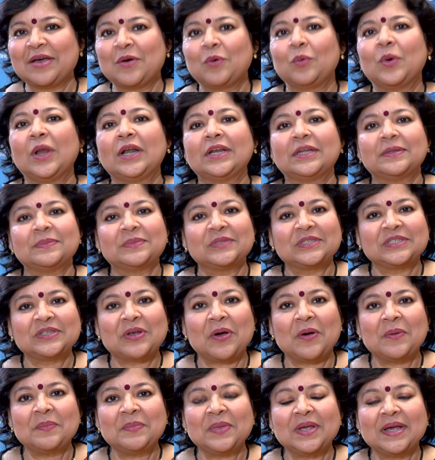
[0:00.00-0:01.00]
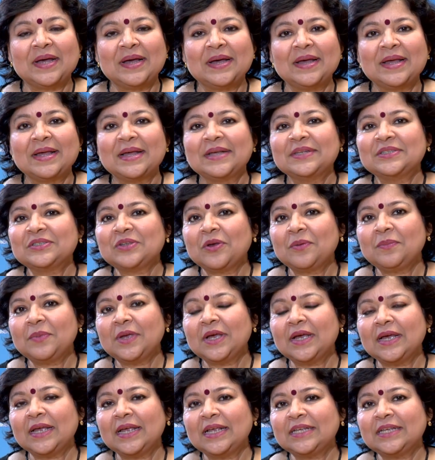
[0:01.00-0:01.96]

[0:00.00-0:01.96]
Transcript: Welcome, Soumya. Soumya,